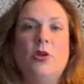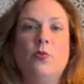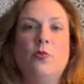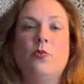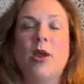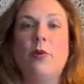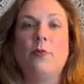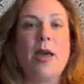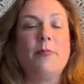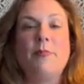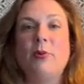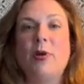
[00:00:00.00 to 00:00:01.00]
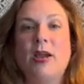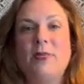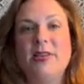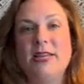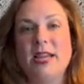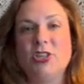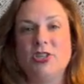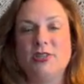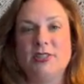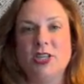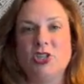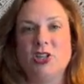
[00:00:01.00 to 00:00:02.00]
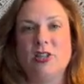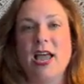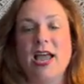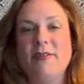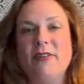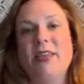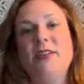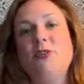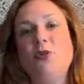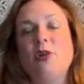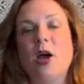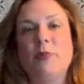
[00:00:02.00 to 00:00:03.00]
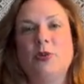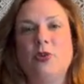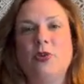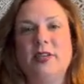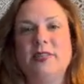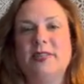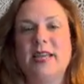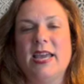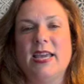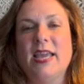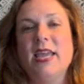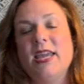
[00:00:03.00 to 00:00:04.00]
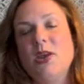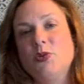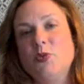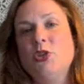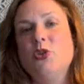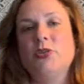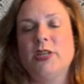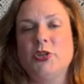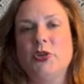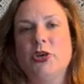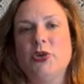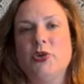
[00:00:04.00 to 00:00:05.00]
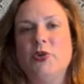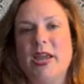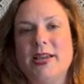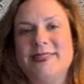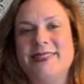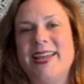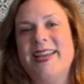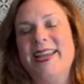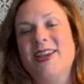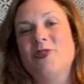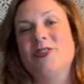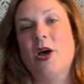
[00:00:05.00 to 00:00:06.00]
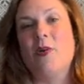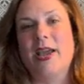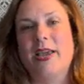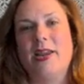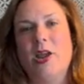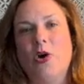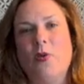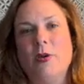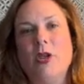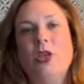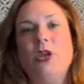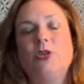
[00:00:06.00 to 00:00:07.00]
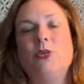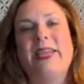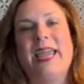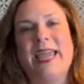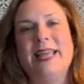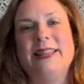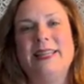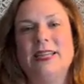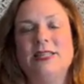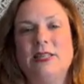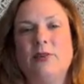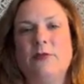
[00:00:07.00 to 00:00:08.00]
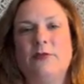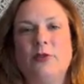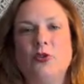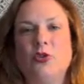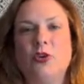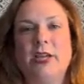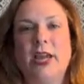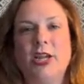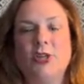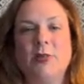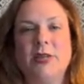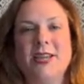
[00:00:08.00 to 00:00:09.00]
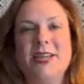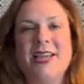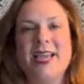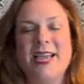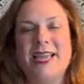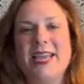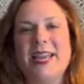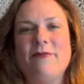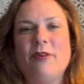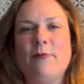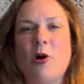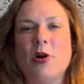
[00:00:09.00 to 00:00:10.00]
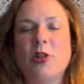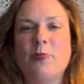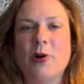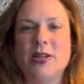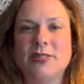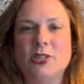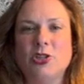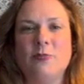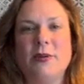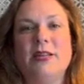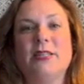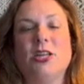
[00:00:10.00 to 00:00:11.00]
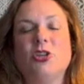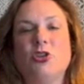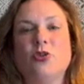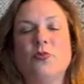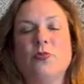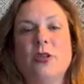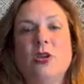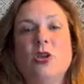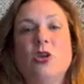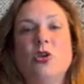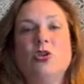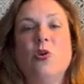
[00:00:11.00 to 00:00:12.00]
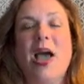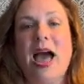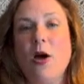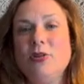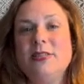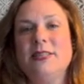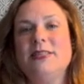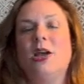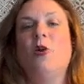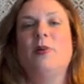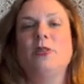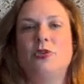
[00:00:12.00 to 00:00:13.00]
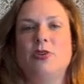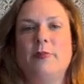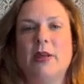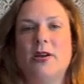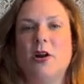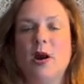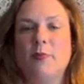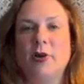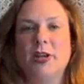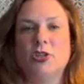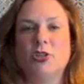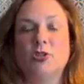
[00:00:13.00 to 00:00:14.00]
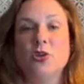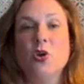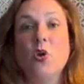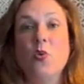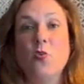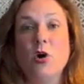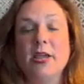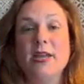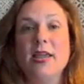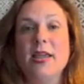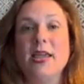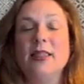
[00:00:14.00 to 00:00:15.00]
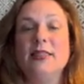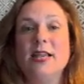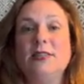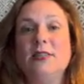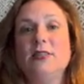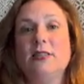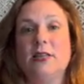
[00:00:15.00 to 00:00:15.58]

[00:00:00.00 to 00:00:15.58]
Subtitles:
wrap up and recommendation session live, it gives you an opportunity to say, here's what you said you're going to do next, and here's how I can help. So it can lend itself to future engagement. Again, every part of the process should be intentional. So how does this help us streamline our operations? One, it lets us